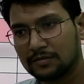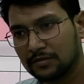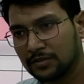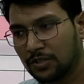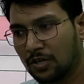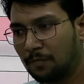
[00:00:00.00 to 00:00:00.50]

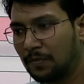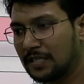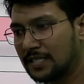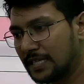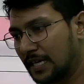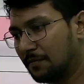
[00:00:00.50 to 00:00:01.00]
0 plus
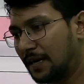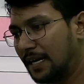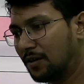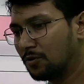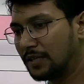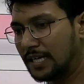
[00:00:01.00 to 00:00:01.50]
10 by
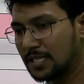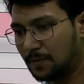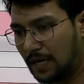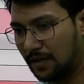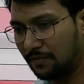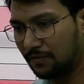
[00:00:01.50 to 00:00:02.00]
2, that is
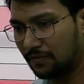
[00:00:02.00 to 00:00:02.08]
5.